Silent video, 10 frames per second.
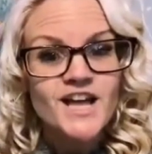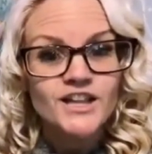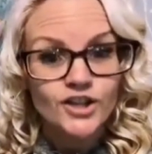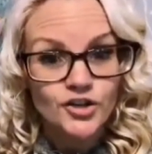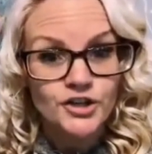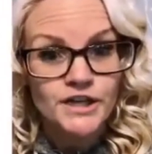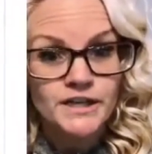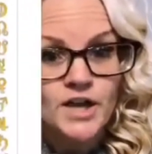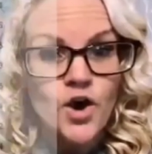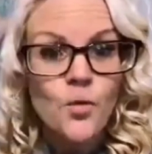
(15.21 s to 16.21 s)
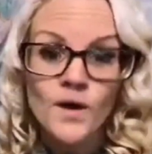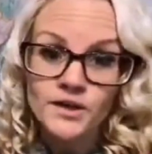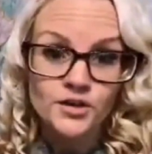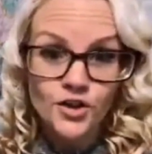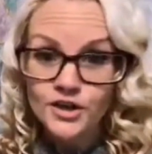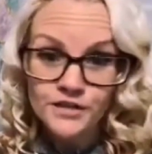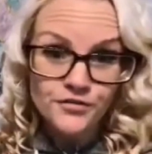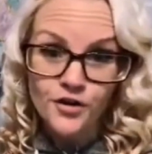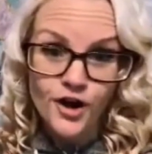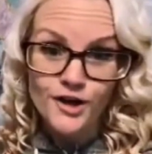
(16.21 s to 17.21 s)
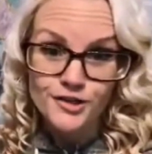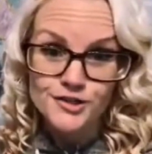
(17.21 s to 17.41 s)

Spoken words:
learning what you're looking for on your